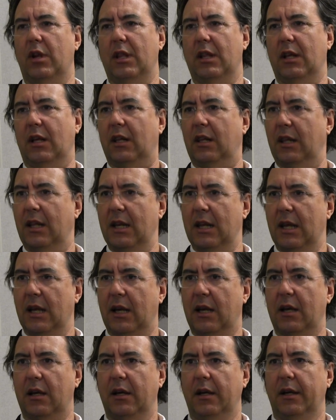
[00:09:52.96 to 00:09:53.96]
in the
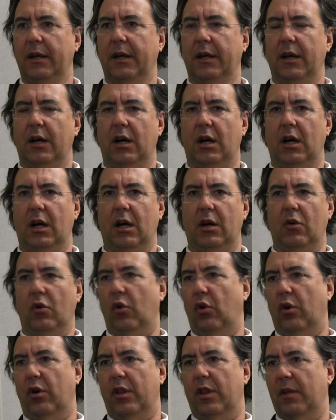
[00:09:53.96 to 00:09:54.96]
clinic uh,
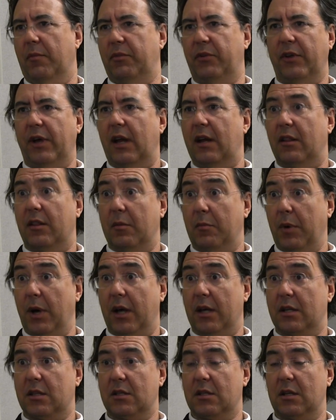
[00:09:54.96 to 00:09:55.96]
or on the side of the
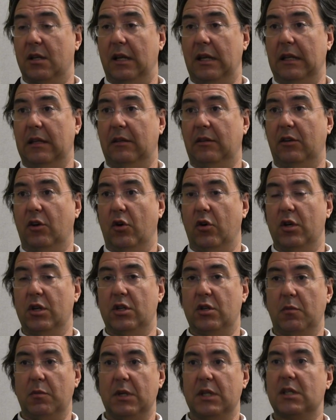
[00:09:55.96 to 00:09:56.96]
bus. It's going
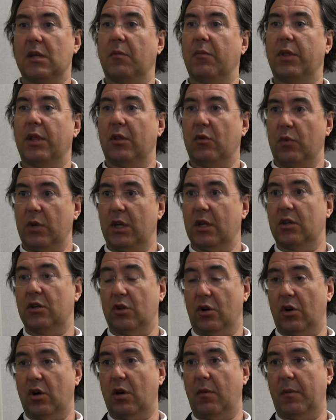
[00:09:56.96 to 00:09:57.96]
to be something that we can
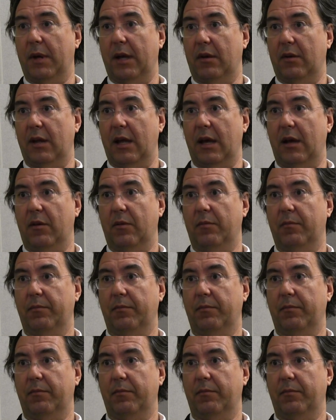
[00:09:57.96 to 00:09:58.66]
talk about now